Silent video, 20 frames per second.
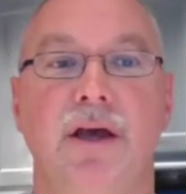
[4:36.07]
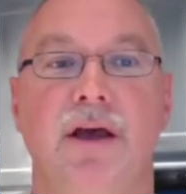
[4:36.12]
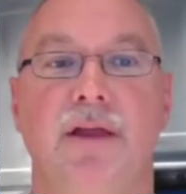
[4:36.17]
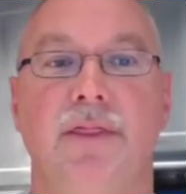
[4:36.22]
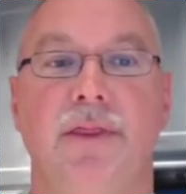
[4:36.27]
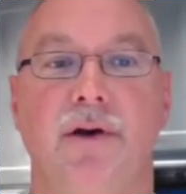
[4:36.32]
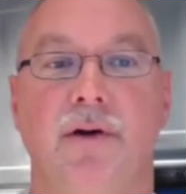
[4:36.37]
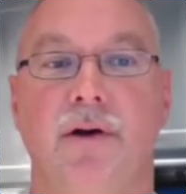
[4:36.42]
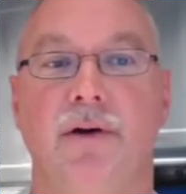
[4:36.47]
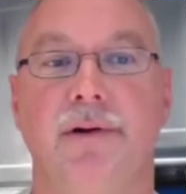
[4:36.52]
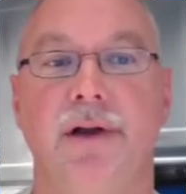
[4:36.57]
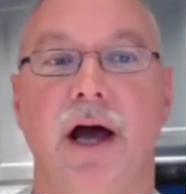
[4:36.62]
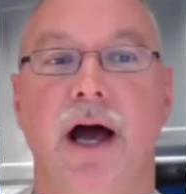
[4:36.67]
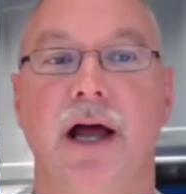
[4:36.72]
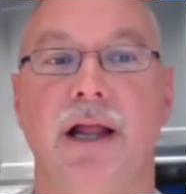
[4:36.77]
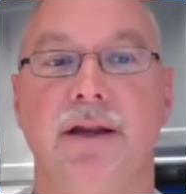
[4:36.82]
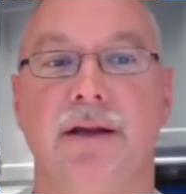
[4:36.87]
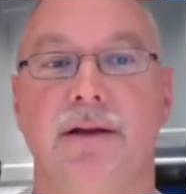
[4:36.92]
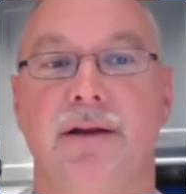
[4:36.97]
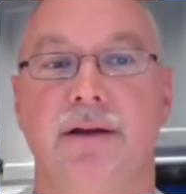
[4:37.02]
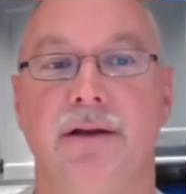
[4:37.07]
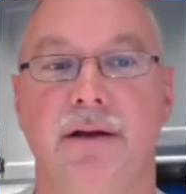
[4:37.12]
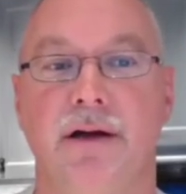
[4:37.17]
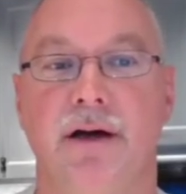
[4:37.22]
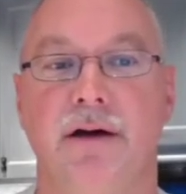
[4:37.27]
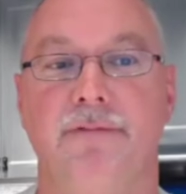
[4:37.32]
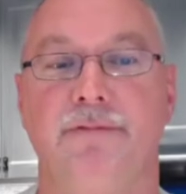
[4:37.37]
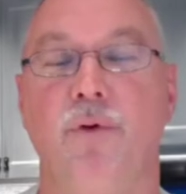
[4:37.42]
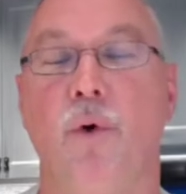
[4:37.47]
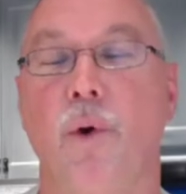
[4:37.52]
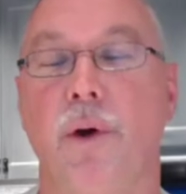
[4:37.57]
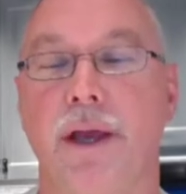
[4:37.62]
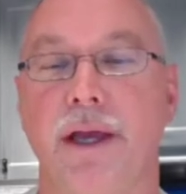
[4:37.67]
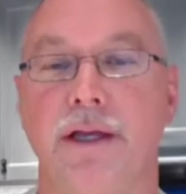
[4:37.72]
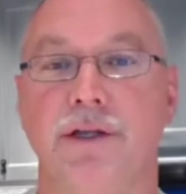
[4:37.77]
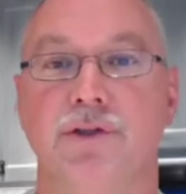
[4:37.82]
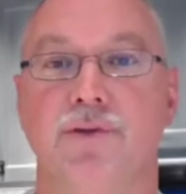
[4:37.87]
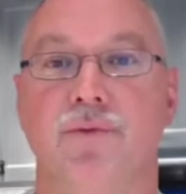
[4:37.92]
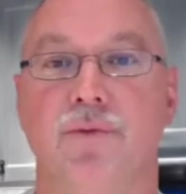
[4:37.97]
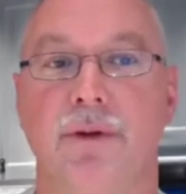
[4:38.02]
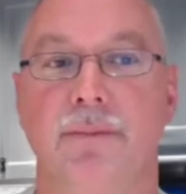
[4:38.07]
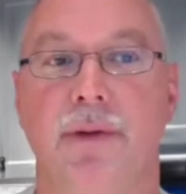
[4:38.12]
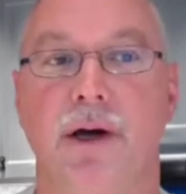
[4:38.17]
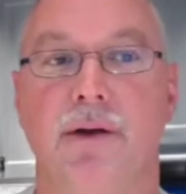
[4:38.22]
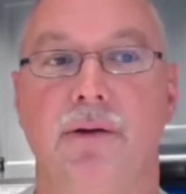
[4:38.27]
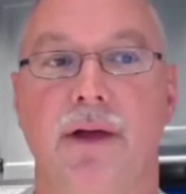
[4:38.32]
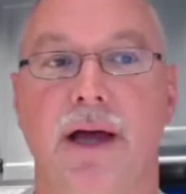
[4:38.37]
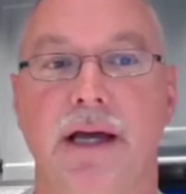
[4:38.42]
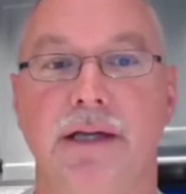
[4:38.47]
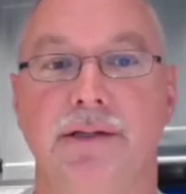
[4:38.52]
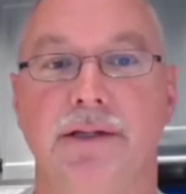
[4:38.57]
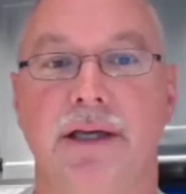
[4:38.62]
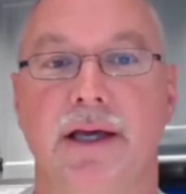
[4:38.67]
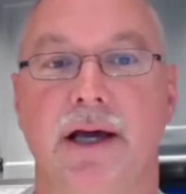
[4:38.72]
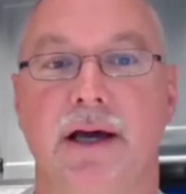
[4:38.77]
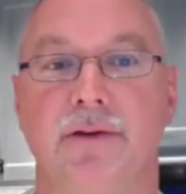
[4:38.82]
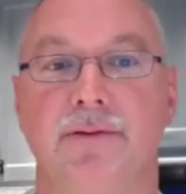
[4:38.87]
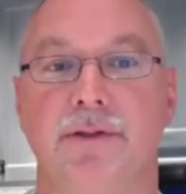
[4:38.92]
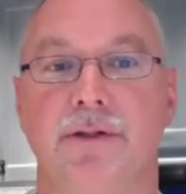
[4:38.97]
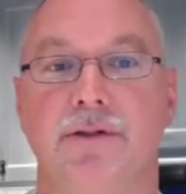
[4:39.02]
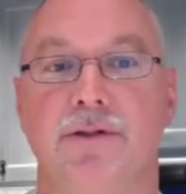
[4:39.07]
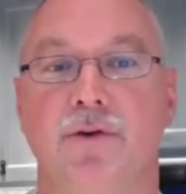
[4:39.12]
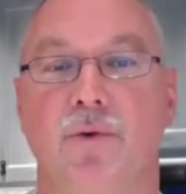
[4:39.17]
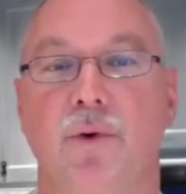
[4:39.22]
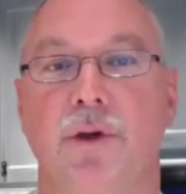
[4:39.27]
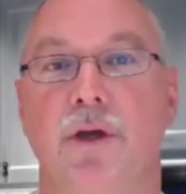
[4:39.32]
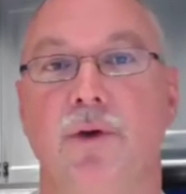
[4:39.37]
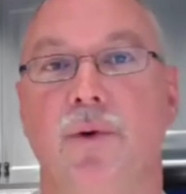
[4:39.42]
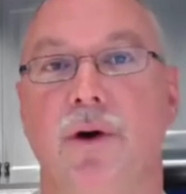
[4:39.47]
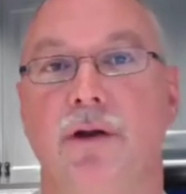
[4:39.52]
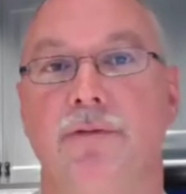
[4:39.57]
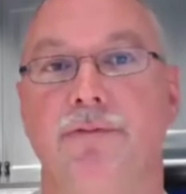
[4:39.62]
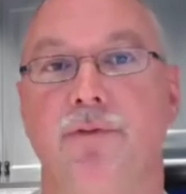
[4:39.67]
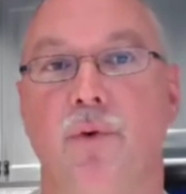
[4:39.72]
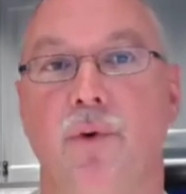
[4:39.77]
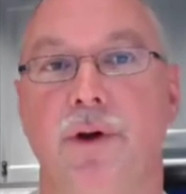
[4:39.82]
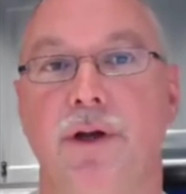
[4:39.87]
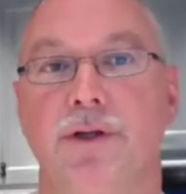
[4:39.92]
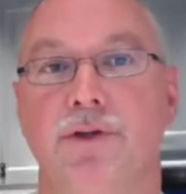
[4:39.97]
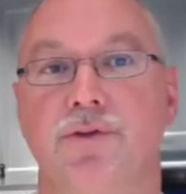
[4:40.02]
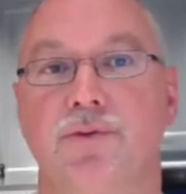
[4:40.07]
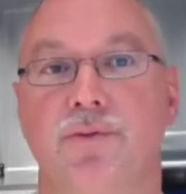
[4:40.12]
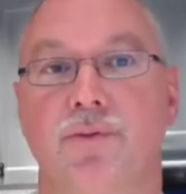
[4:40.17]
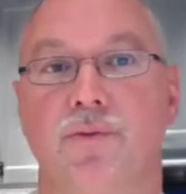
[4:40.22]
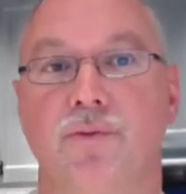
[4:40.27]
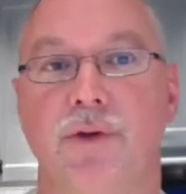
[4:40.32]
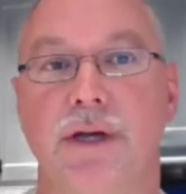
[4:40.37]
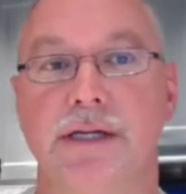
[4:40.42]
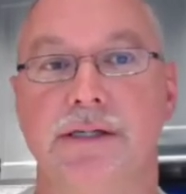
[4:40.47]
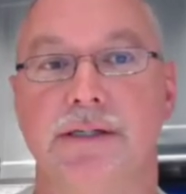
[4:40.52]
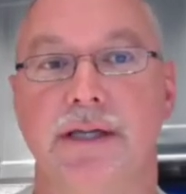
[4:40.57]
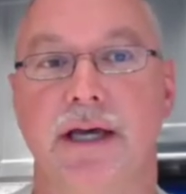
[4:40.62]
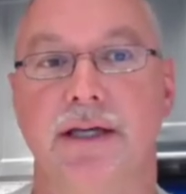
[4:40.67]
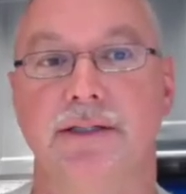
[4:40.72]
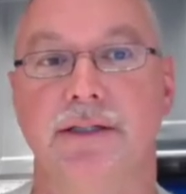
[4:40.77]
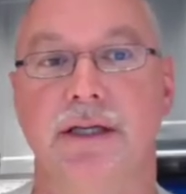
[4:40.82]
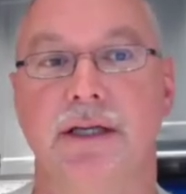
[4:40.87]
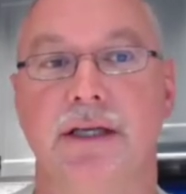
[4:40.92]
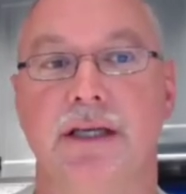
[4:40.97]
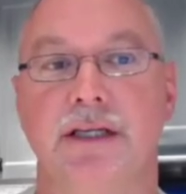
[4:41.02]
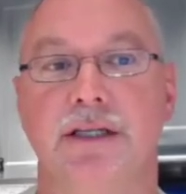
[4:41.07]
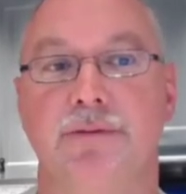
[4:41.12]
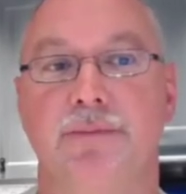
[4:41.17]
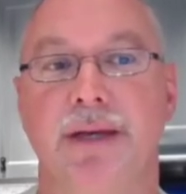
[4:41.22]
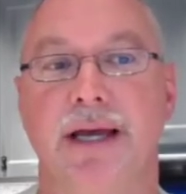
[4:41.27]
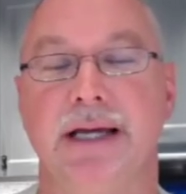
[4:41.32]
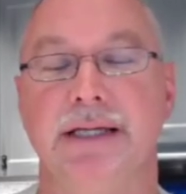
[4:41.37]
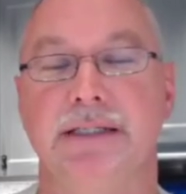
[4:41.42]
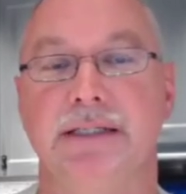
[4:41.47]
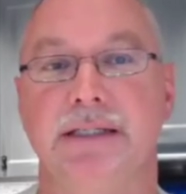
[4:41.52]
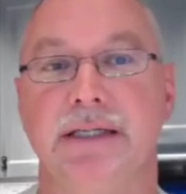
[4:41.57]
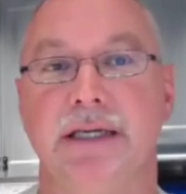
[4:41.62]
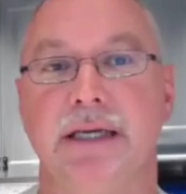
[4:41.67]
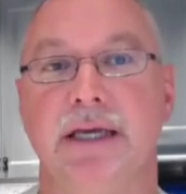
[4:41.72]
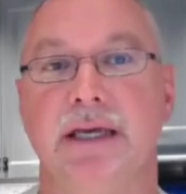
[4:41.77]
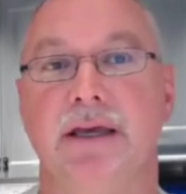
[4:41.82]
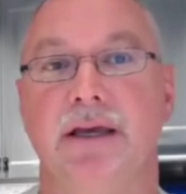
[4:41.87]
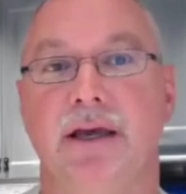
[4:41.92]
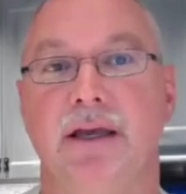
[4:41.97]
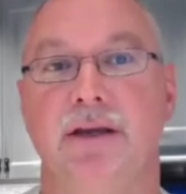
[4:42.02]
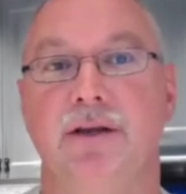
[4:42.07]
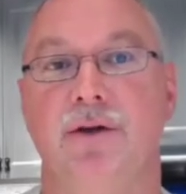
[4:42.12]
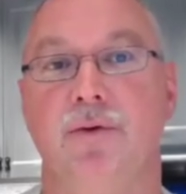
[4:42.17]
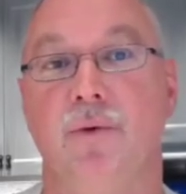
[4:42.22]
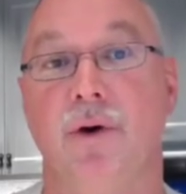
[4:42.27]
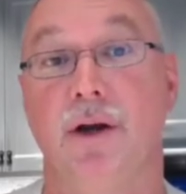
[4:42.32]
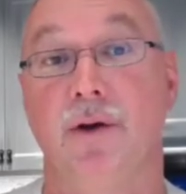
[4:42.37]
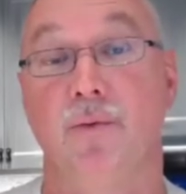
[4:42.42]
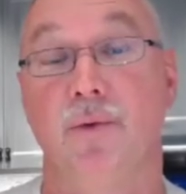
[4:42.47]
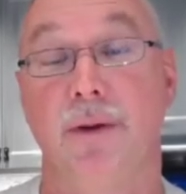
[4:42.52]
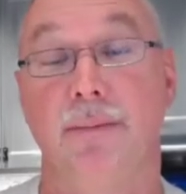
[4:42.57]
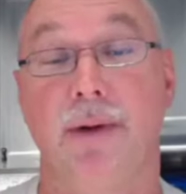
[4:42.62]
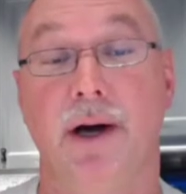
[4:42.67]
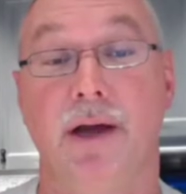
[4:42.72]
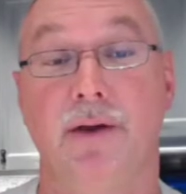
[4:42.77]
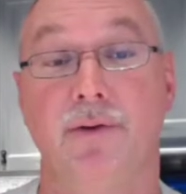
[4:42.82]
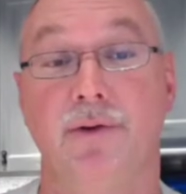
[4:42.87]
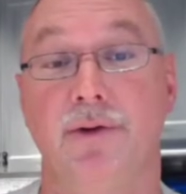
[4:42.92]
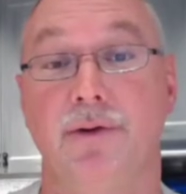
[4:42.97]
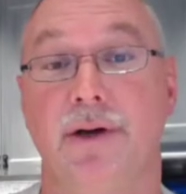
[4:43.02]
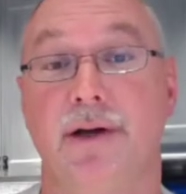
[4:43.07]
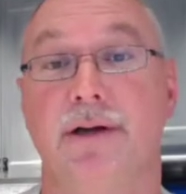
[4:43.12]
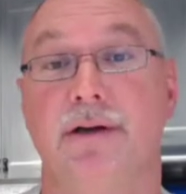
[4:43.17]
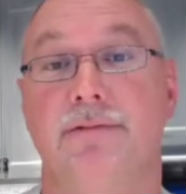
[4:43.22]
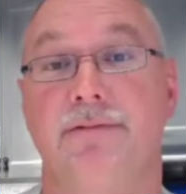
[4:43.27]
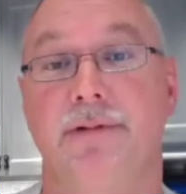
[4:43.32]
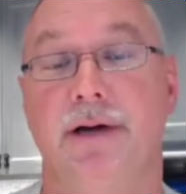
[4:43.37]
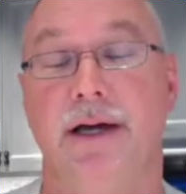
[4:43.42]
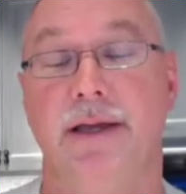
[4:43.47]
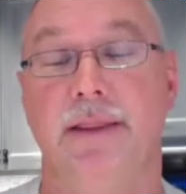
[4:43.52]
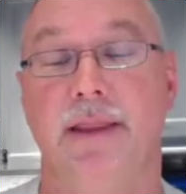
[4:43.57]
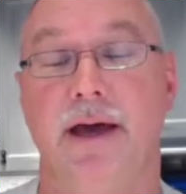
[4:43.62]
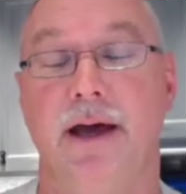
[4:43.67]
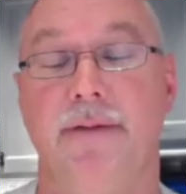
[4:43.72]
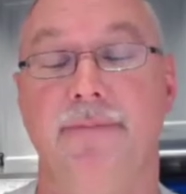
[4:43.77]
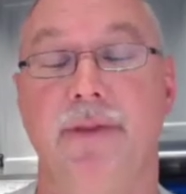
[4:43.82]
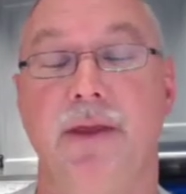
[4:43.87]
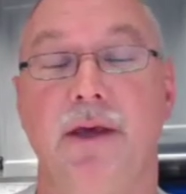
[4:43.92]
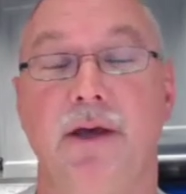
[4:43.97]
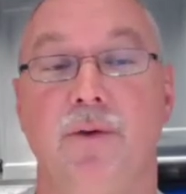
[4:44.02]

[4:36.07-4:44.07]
There are not 4-inch remodel IC housing. So where you want a 4-inch recess and it needs to be IC and you want it remodeled, you're not going to find that.